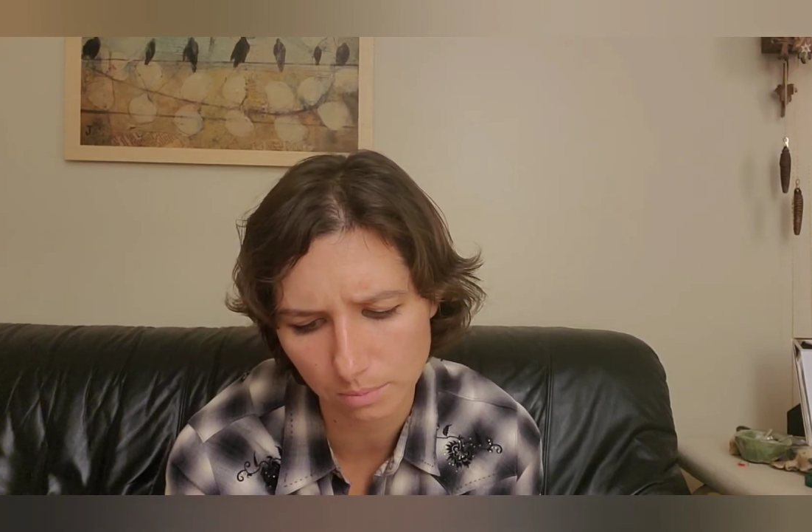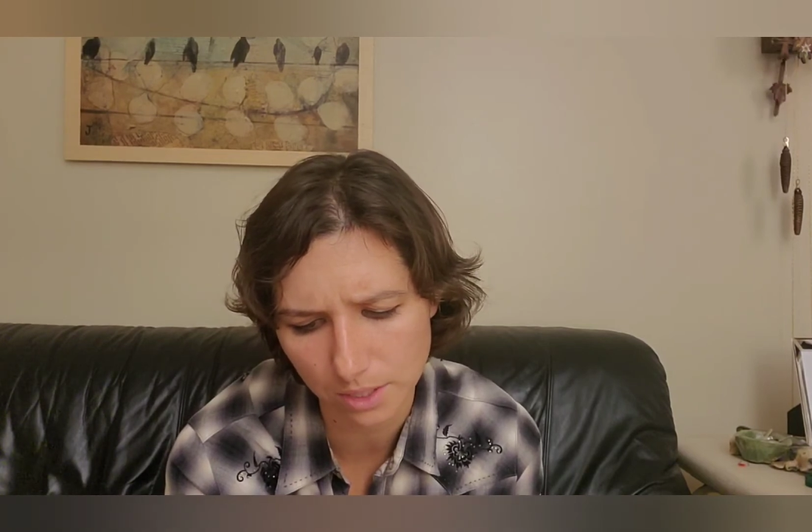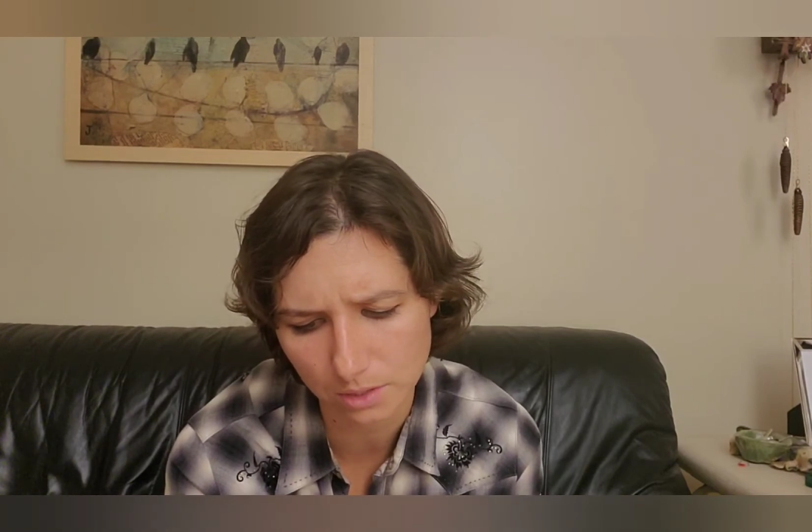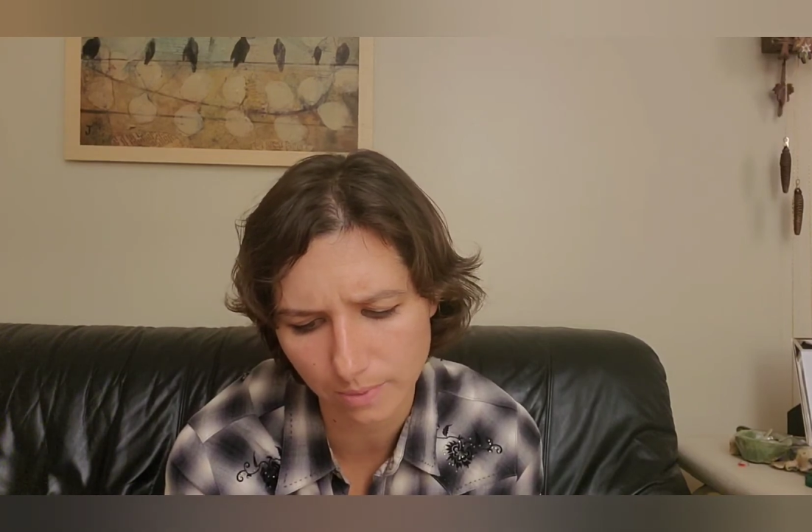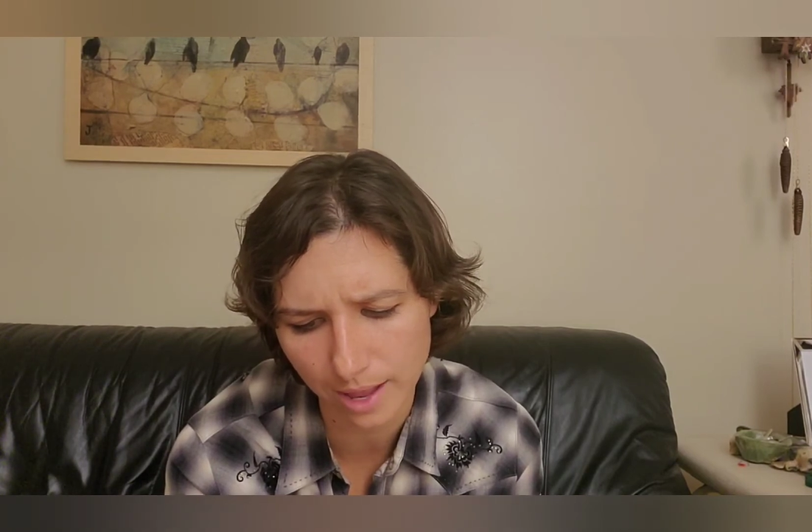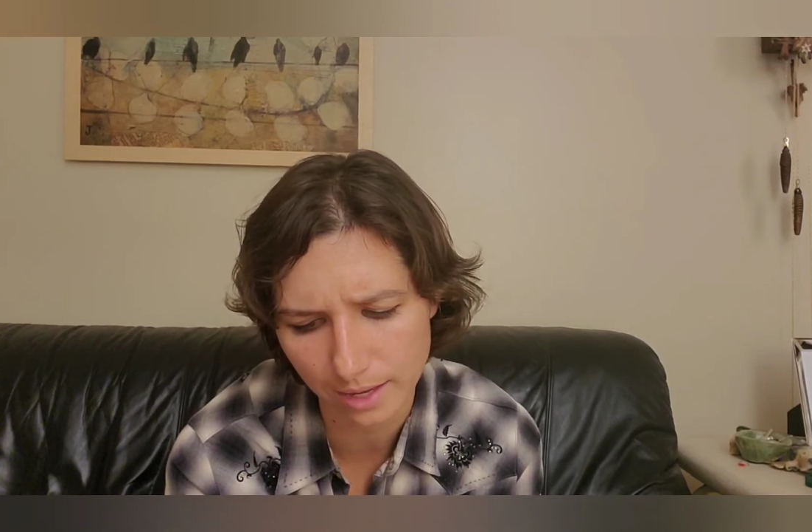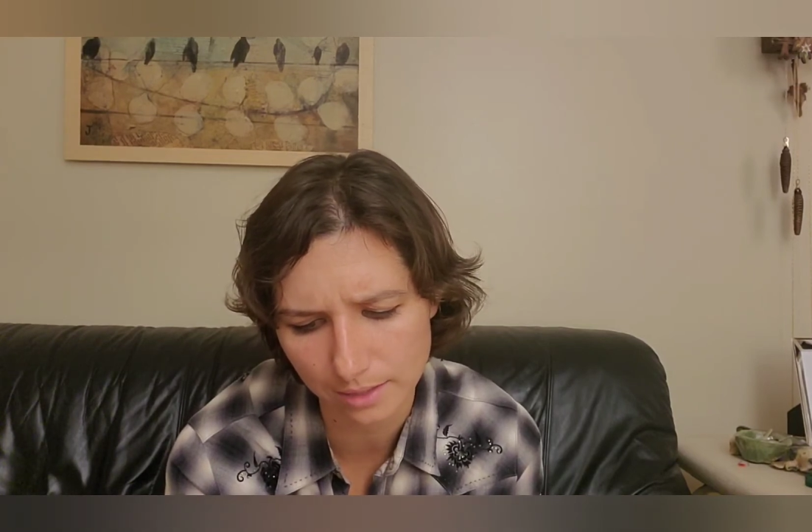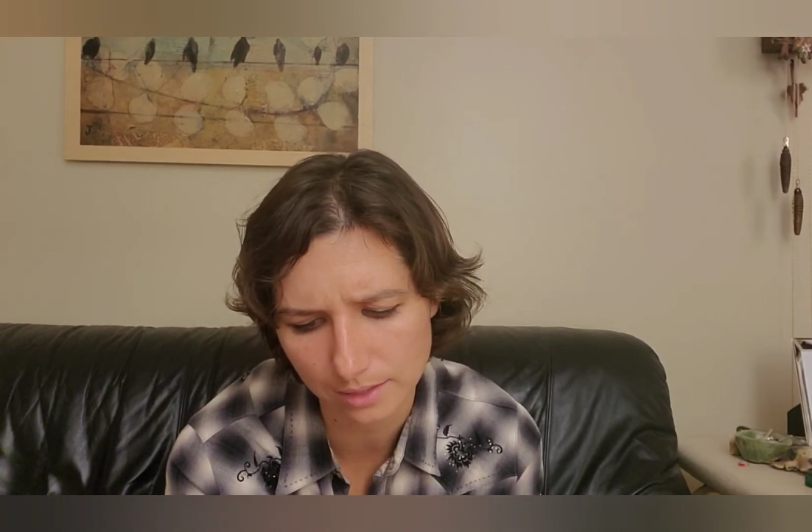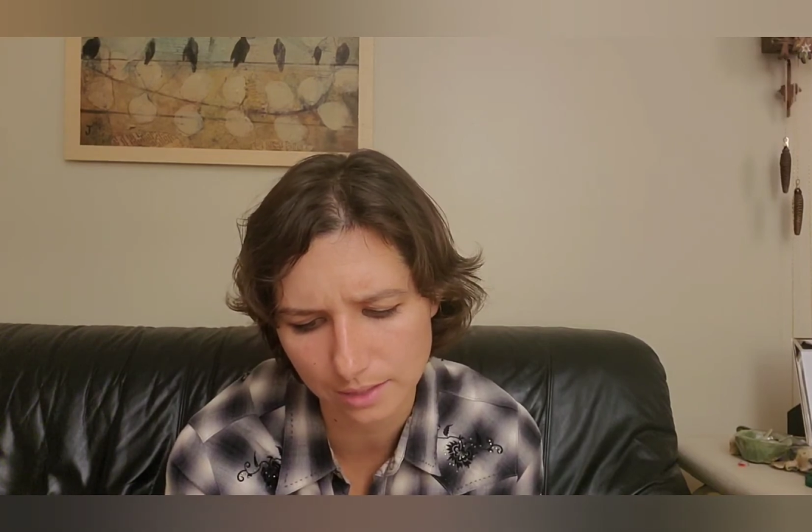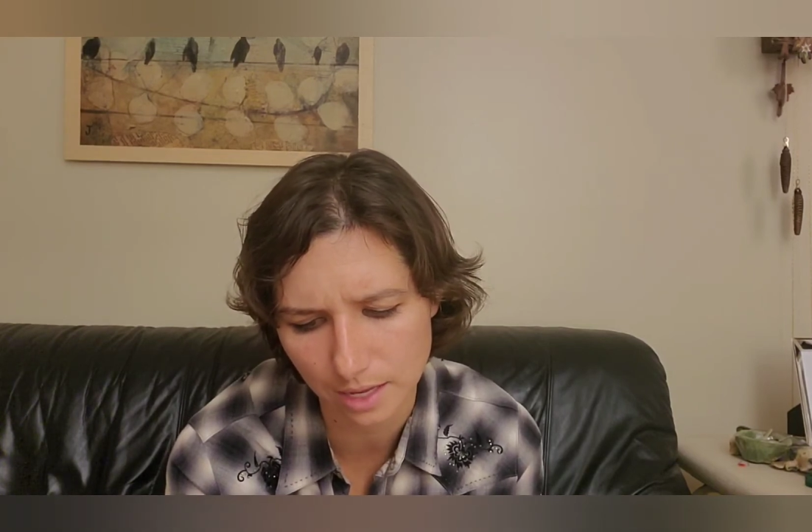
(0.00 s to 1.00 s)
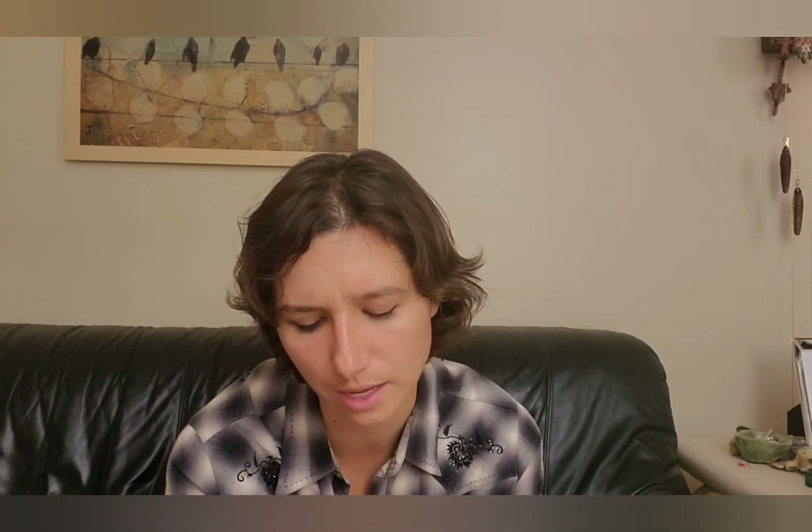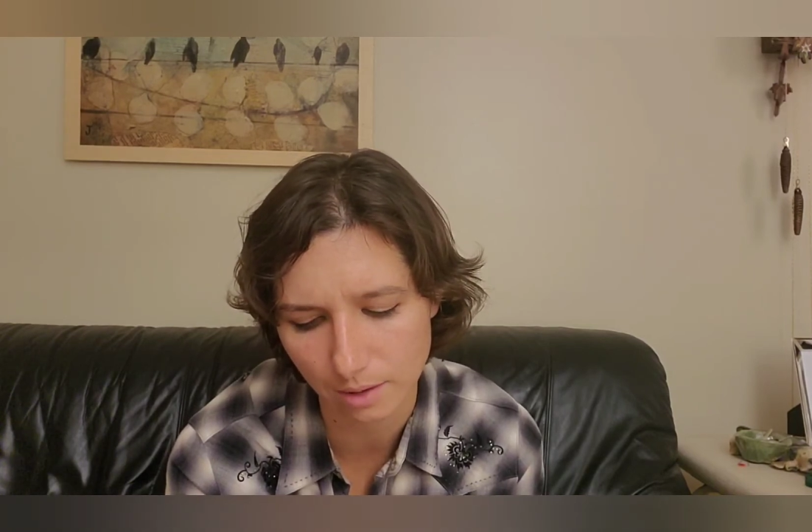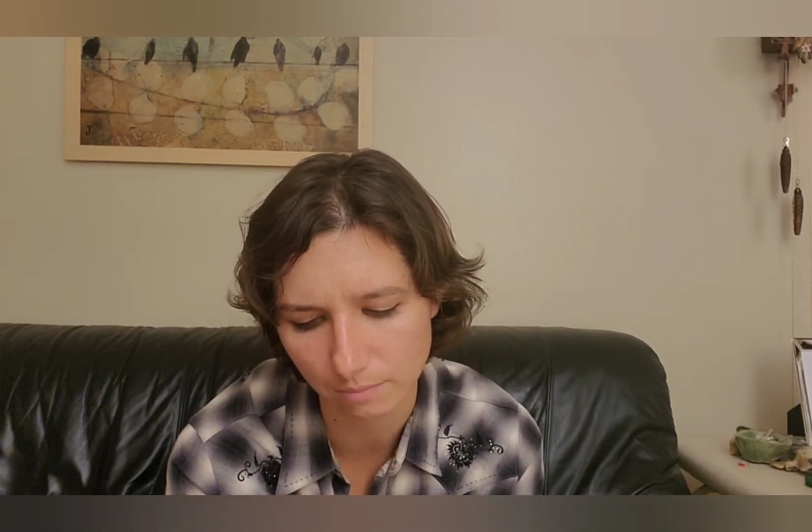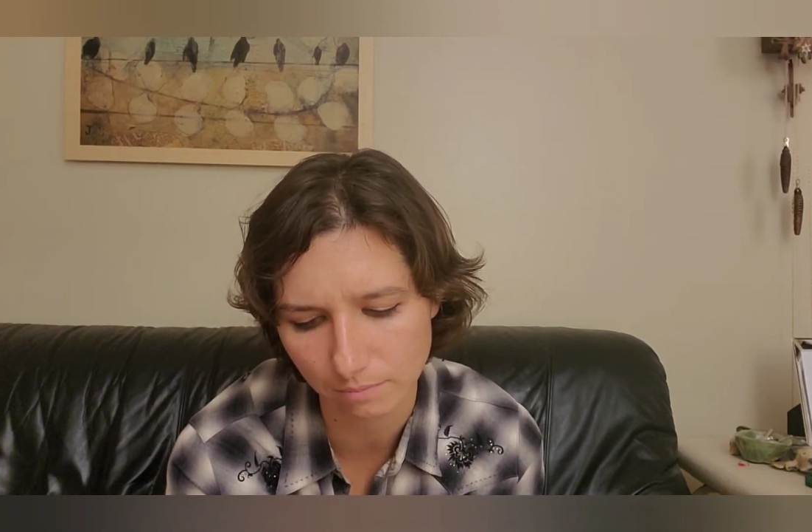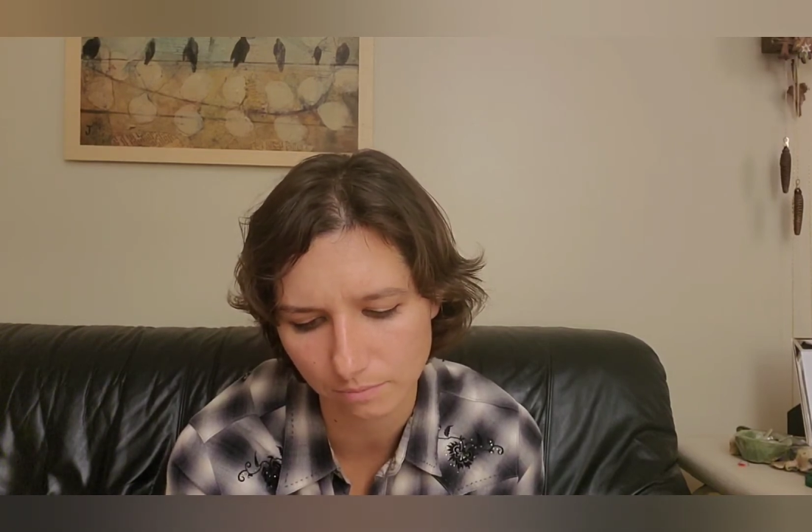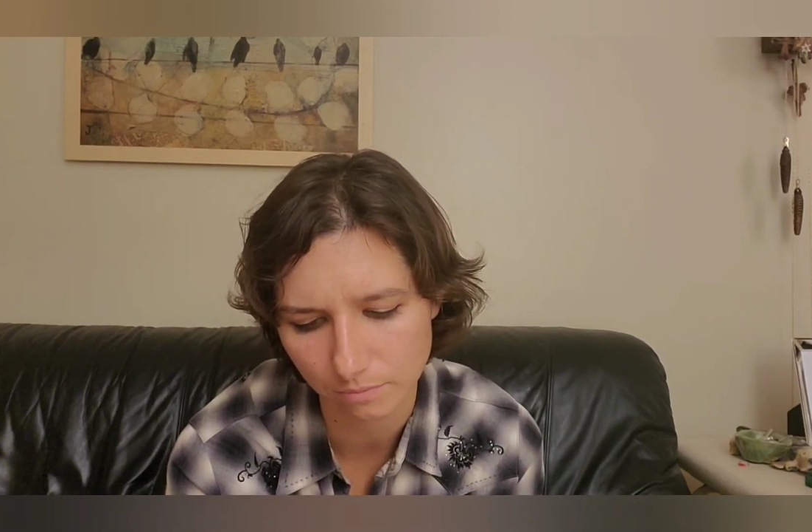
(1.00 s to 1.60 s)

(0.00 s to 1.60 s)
beeswax, or